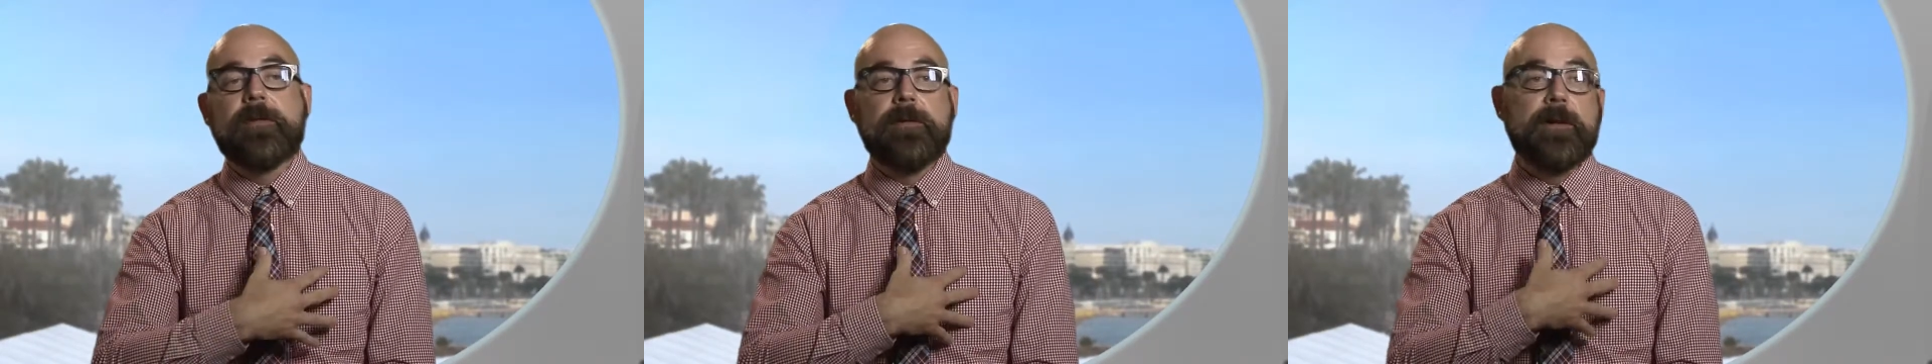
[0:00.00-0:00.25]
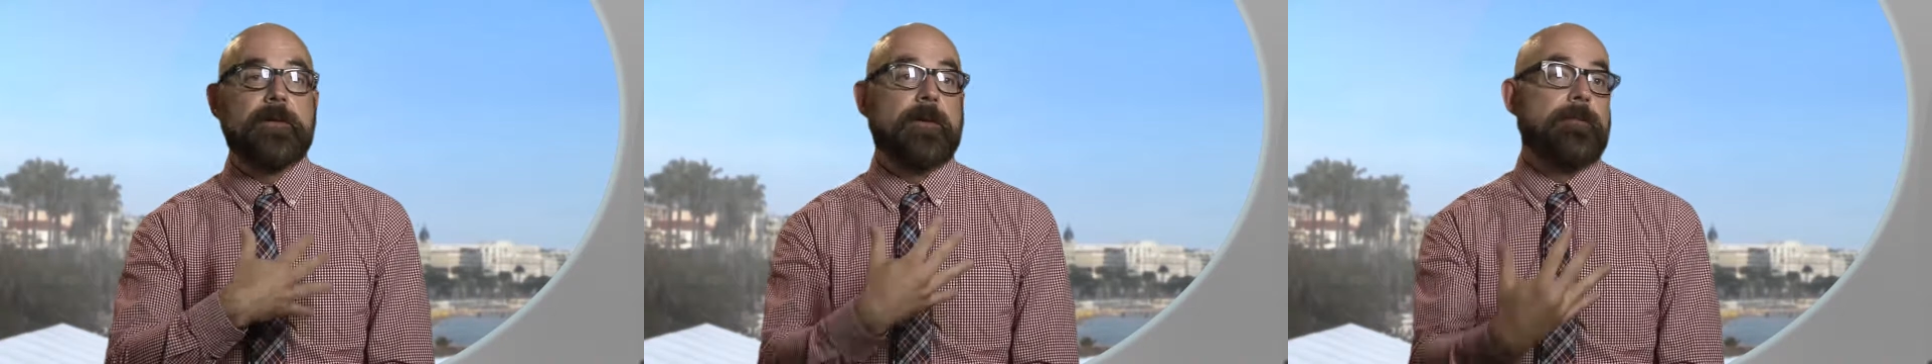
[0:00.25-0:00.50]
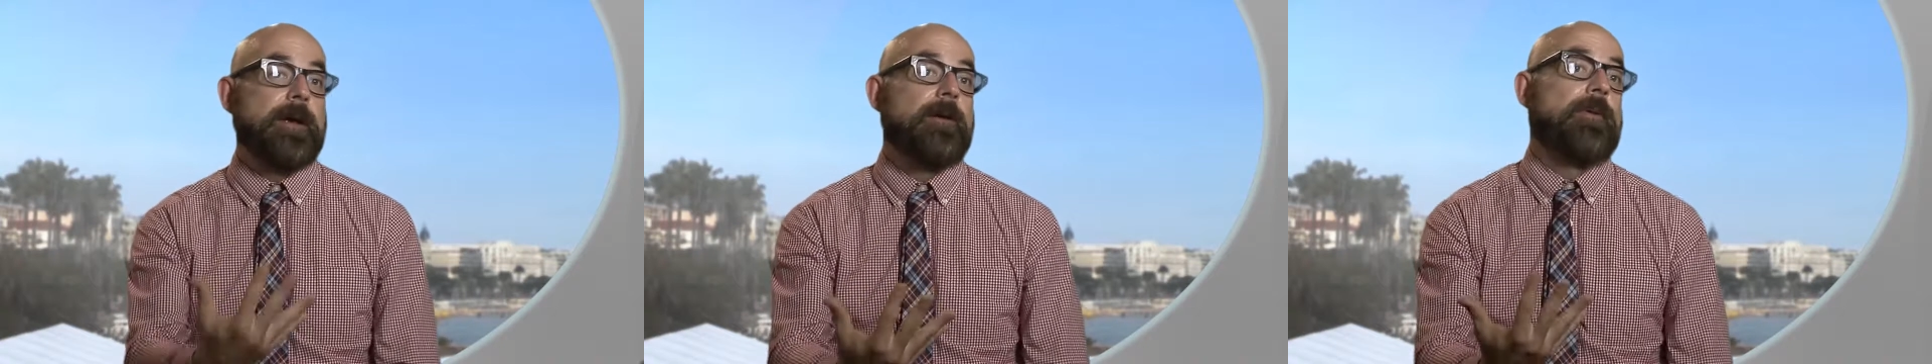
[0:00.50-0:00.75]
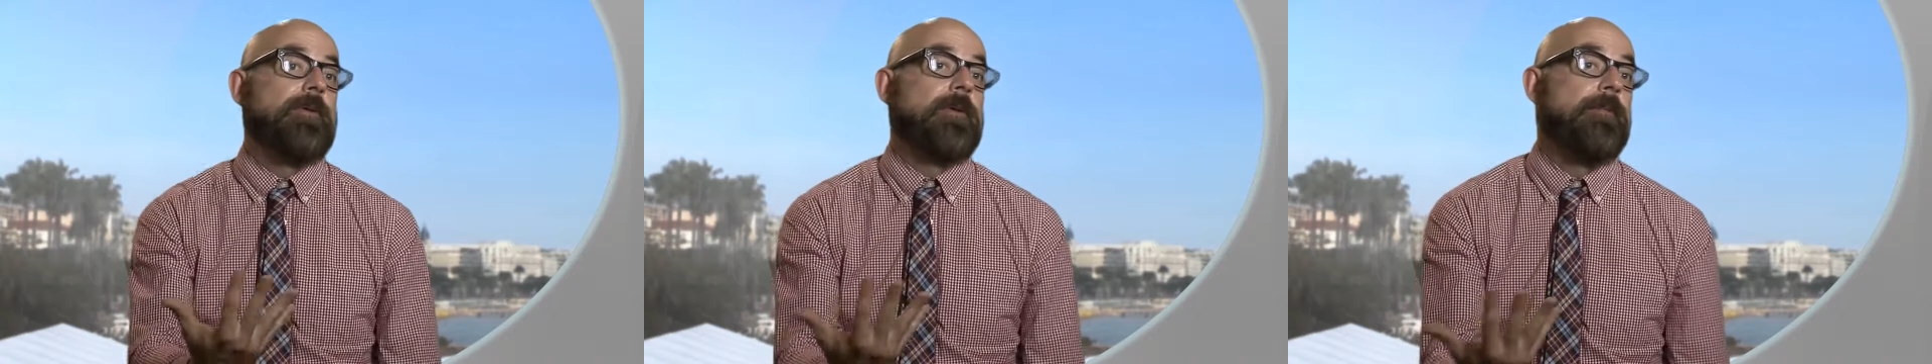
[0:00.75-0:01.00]
think that
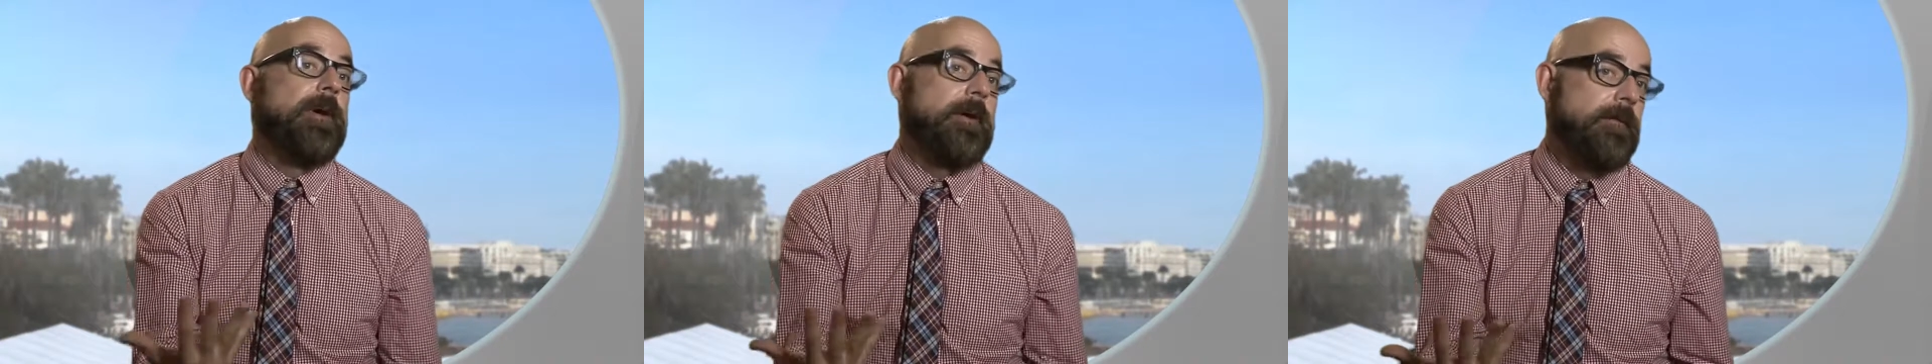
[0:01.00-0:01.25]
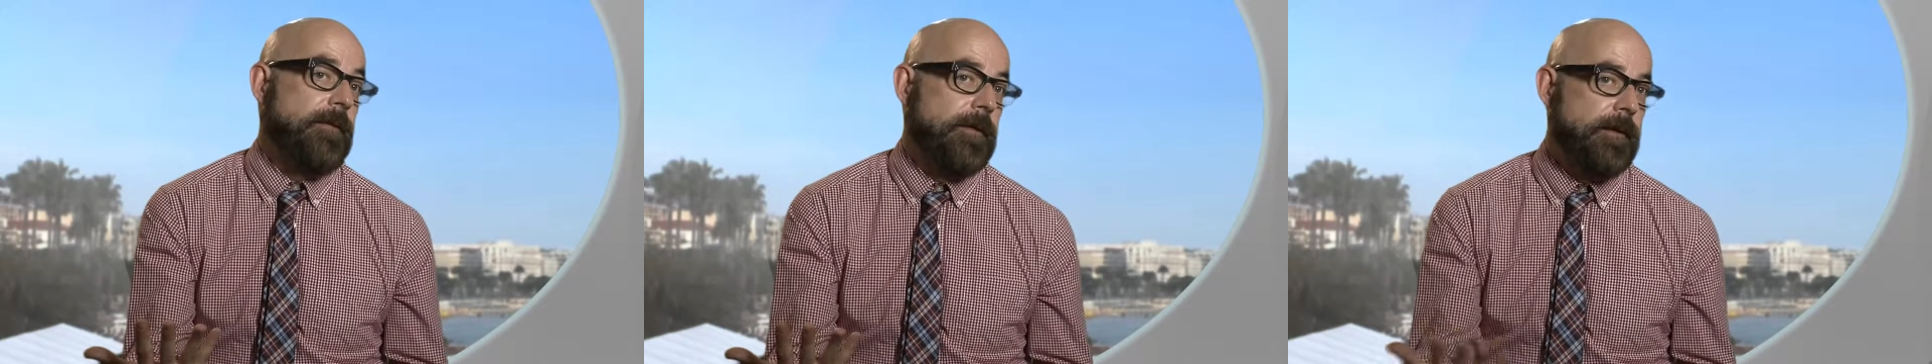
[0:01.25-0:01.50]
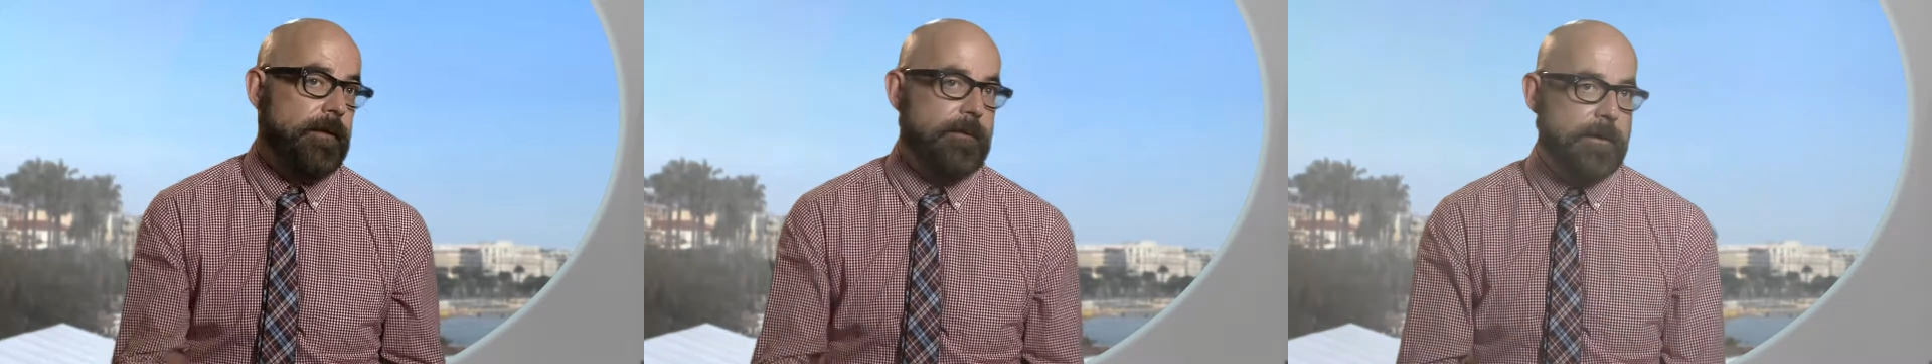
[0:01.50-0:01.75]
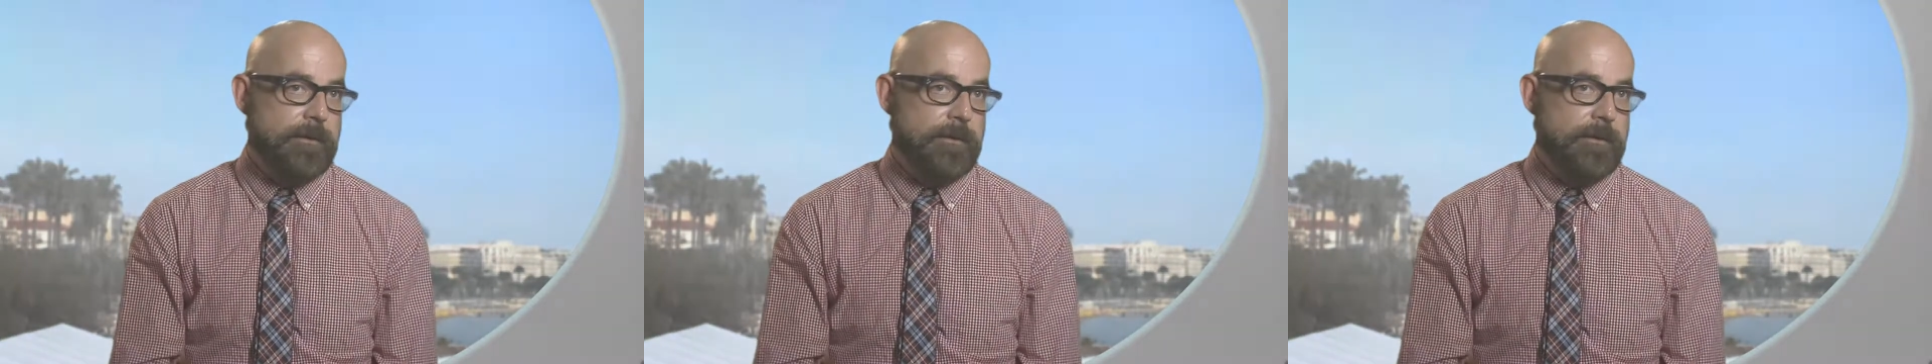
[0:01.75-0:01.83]
penguin is a part of it, as an